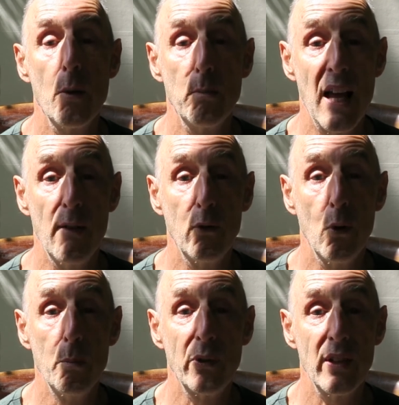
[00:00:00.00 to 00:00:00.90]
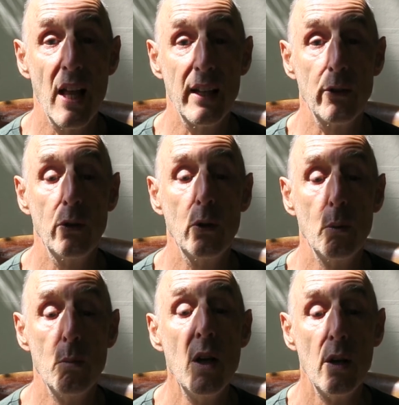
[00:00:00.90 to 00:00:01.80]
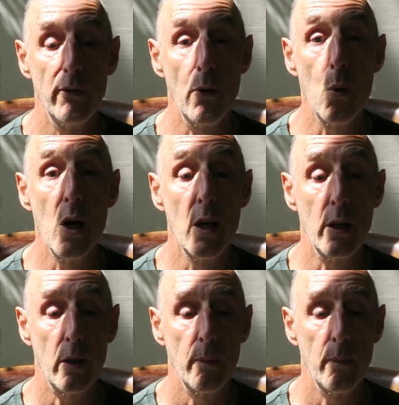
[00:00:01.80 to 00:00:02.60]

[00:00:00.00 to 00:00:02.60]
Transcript: platforms like Zoom for work.